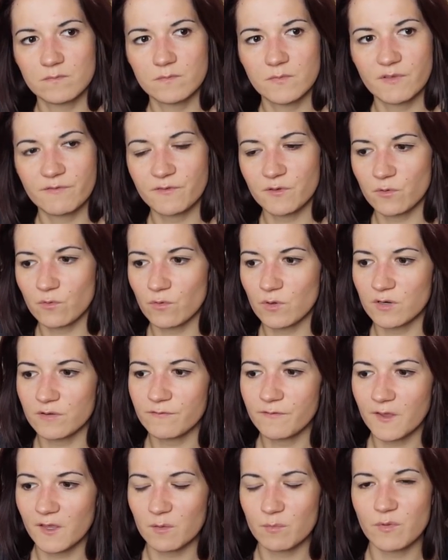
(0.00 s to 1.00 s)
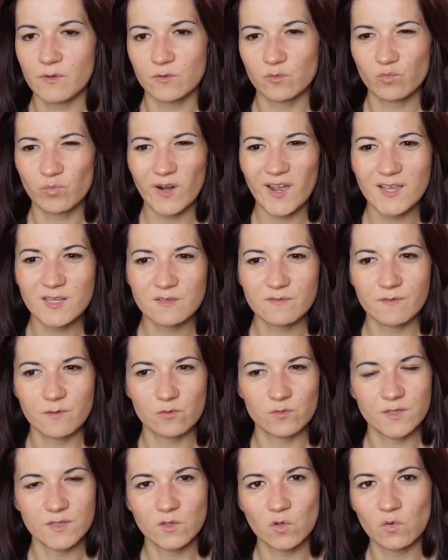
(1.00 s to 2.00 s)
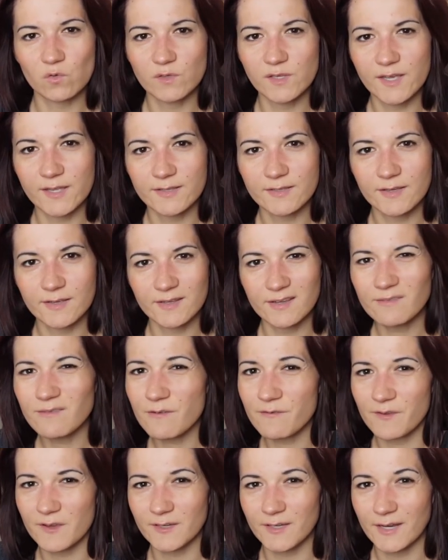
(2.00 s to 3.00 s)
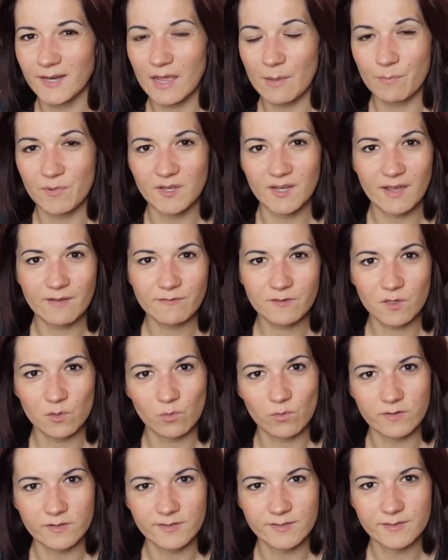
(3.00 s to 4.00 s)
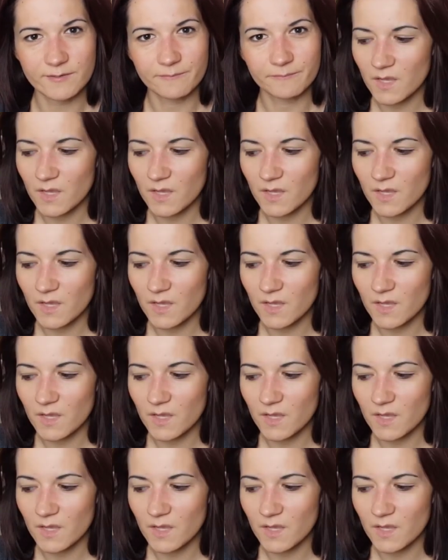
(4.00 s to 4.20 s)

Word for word: if you want to think about Pricefield and all that and everything that happened afterwards.